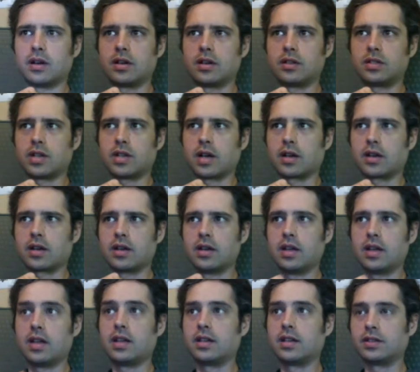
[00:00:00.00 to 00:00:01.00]
Check.
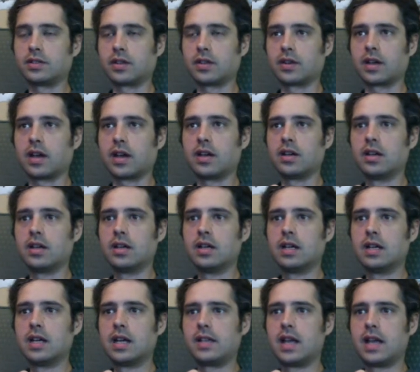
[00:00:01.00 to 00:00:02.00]
It is, okay.
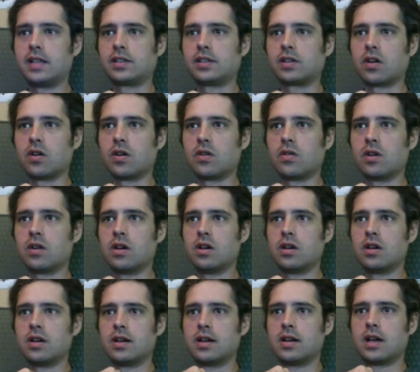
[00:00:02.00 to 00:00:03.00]
And so,
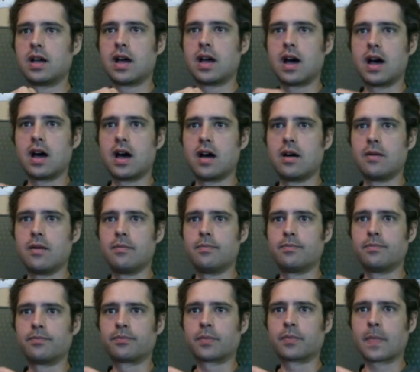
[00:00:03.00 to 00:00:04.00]

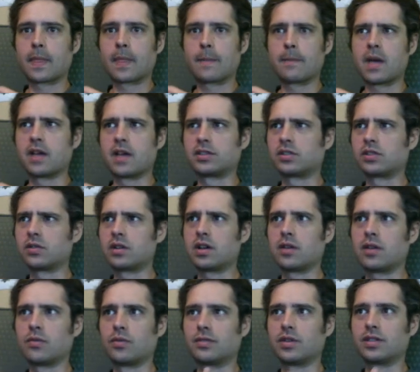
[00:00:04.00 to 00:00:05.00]
I sort
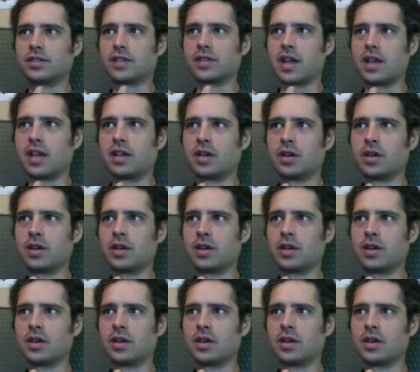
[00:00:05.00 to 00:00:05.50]
of was like